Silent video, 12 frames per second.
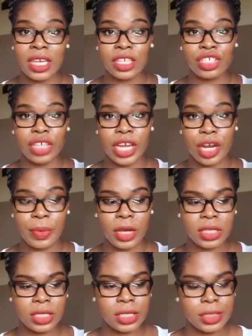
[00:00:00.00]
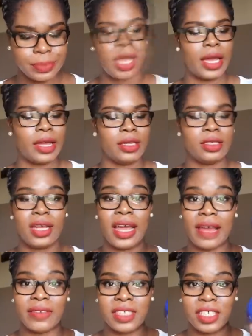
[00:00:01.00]
shaker bottle. And I
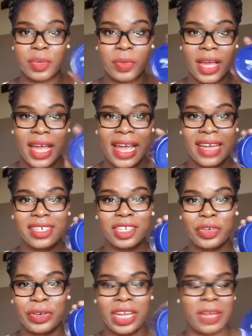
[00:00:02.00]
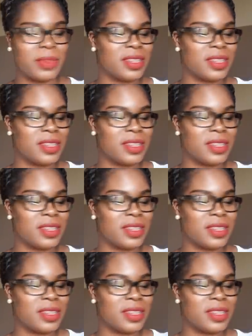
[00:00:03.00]
have some hand cream.